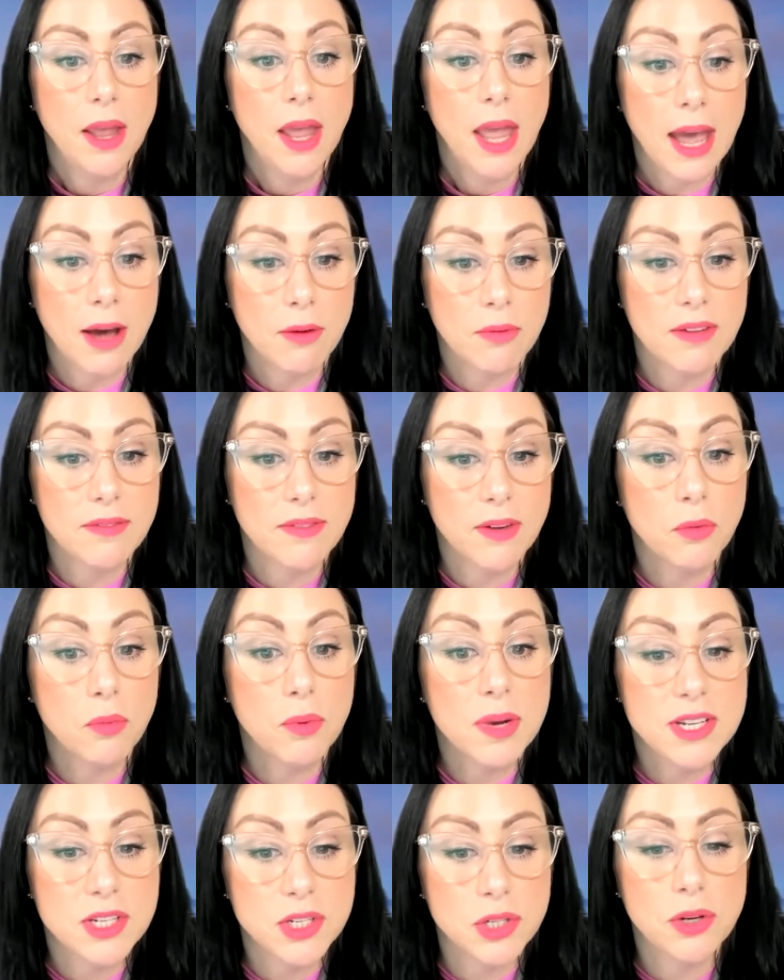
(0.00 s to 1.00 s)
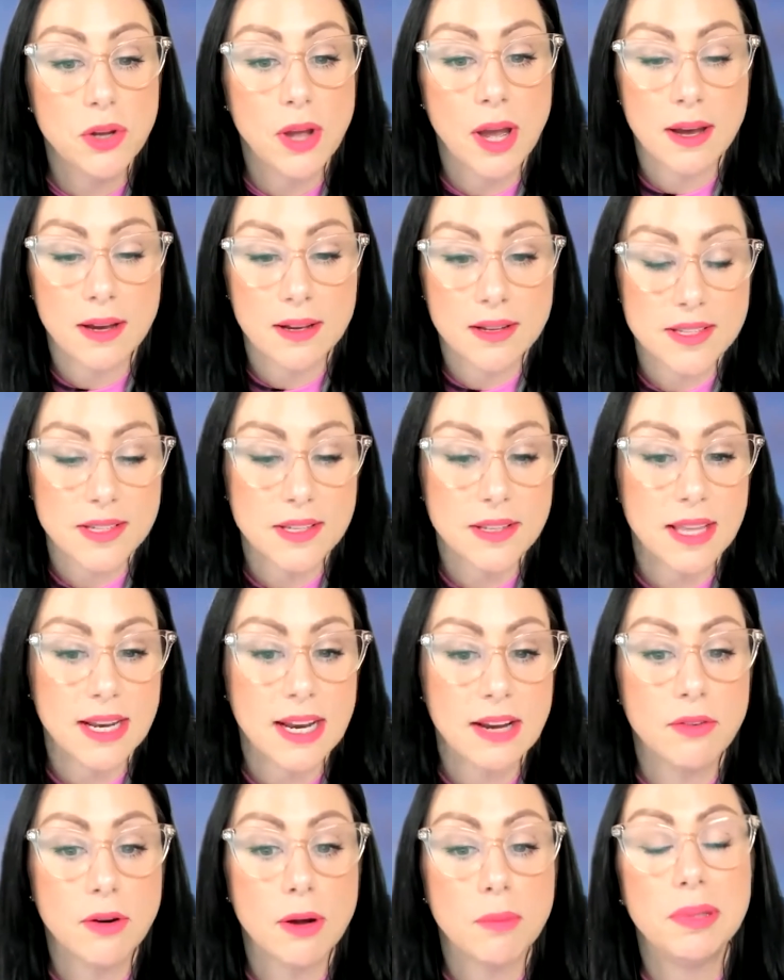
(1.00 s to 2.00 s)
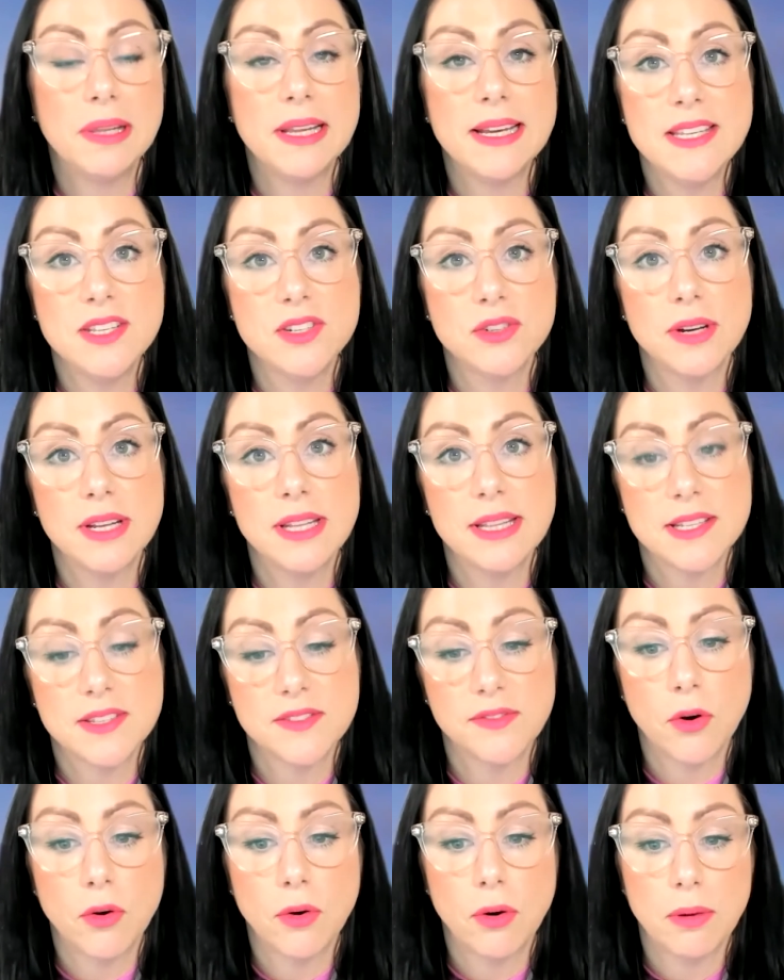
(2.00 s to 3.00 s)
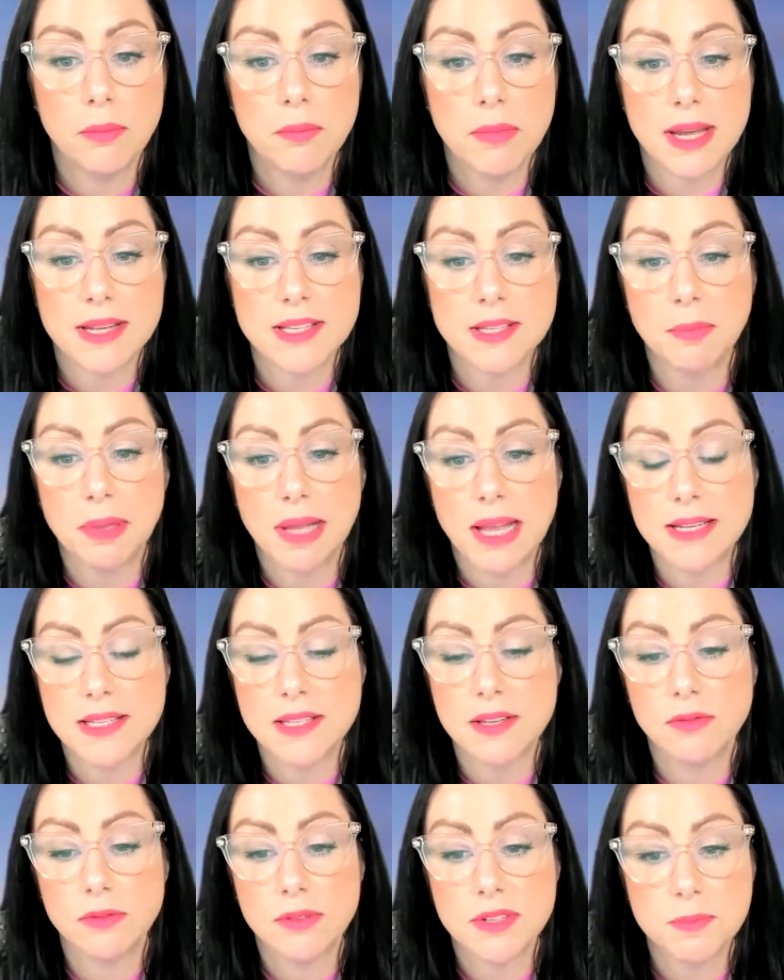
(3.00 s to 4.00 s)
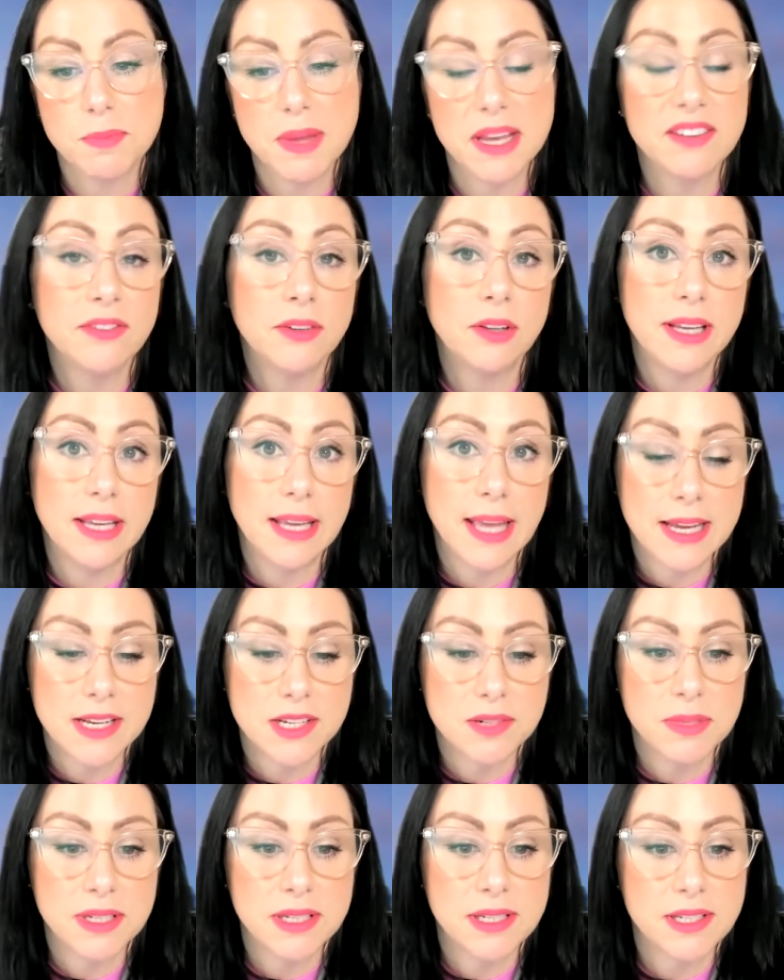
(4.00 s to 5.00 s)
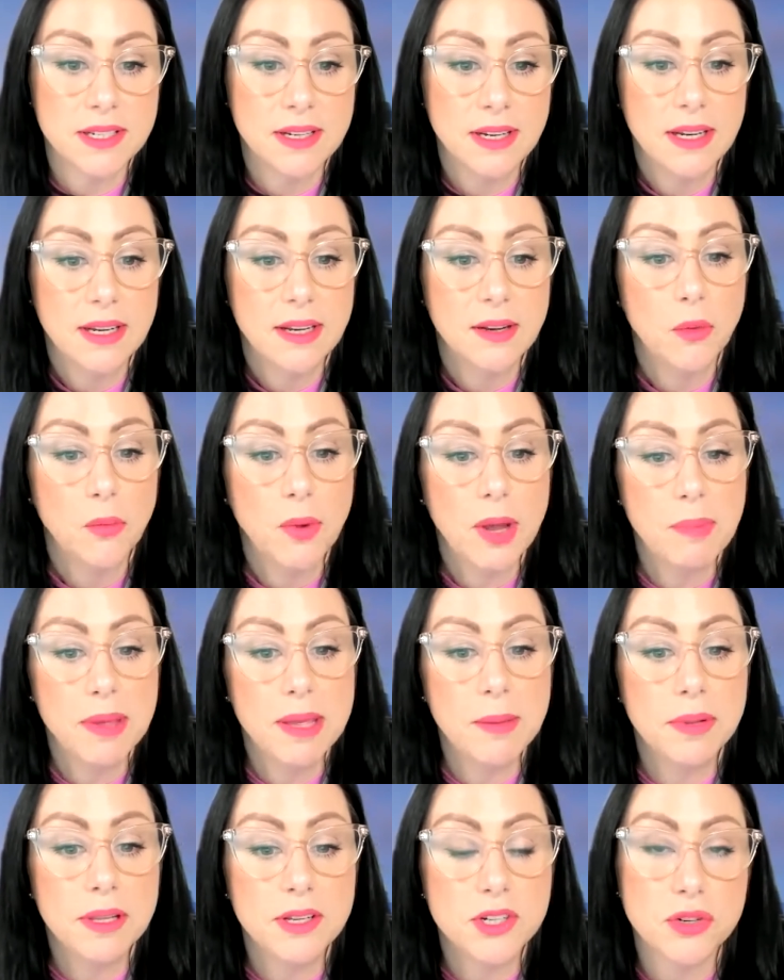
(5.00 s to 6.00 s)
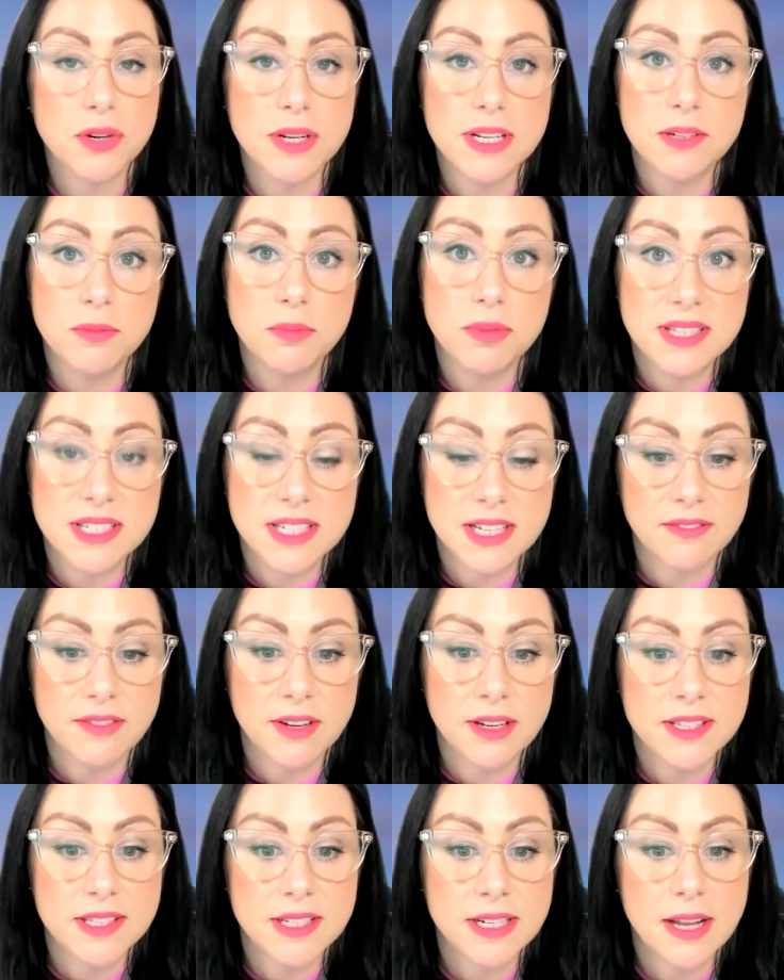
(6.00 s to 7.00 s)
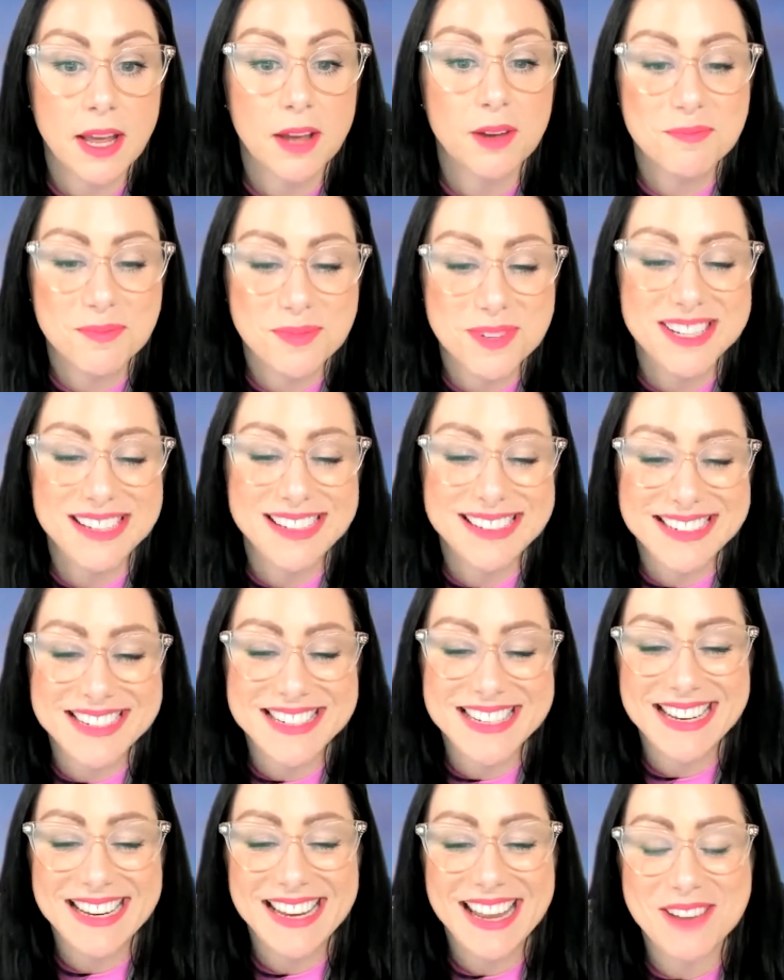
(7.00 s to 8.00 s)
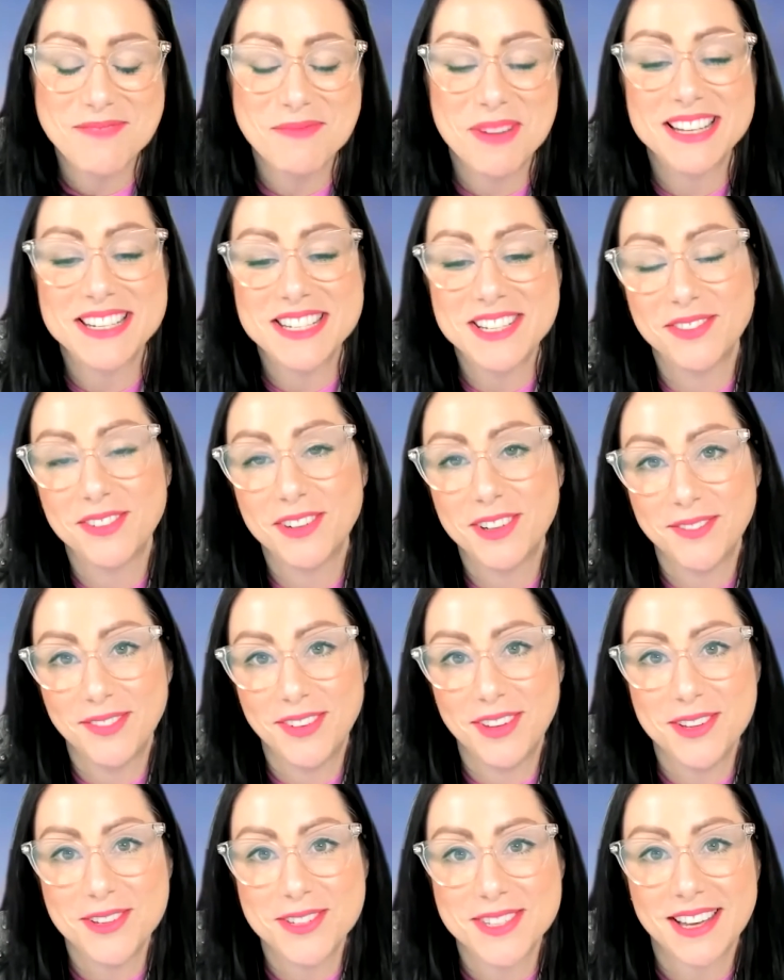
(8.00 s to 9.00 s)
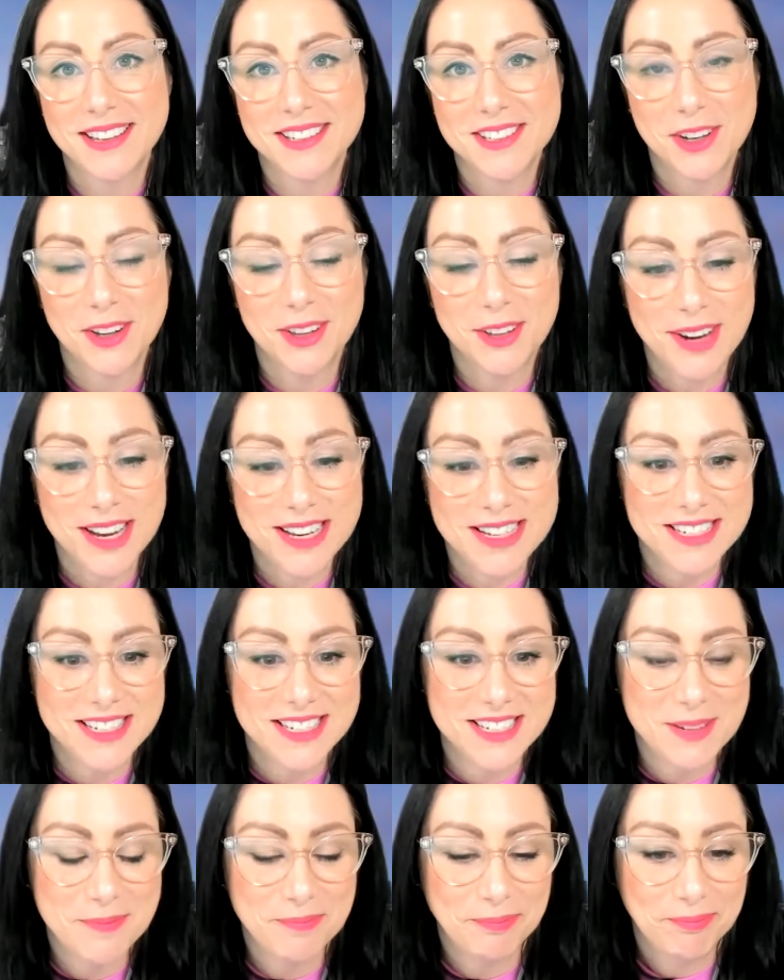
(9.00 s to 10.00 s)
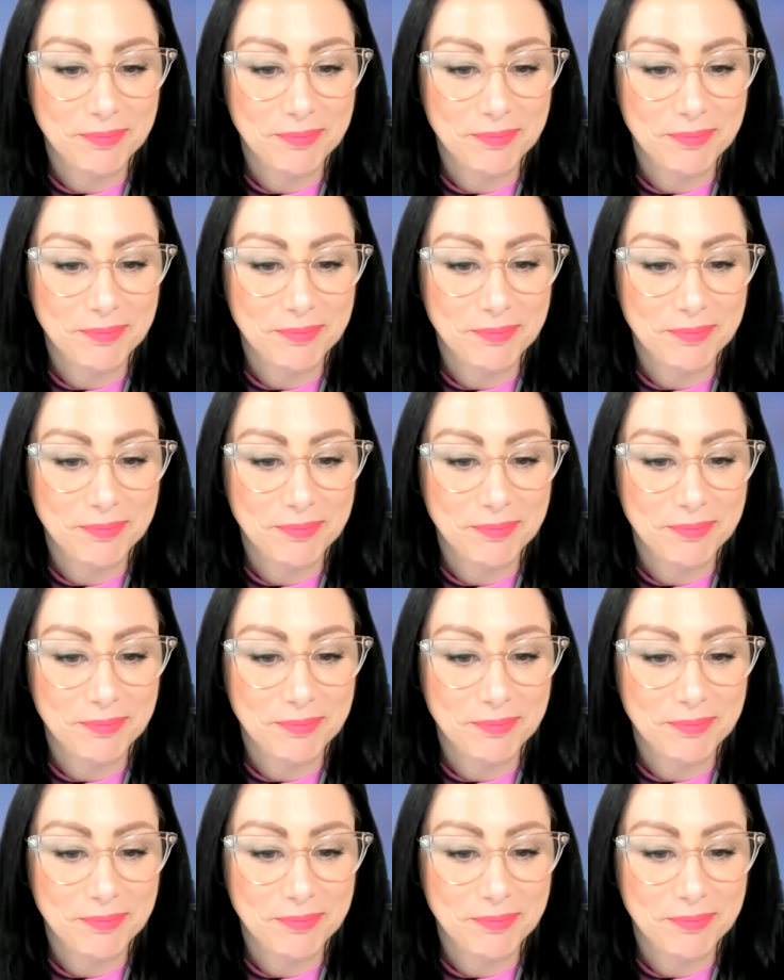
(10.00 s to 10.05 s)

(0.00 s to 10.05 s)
However, we do ask that everyone please treat this forum as a place of respectful engagement where people are treated with diverse dignity and where differing views are tolerated.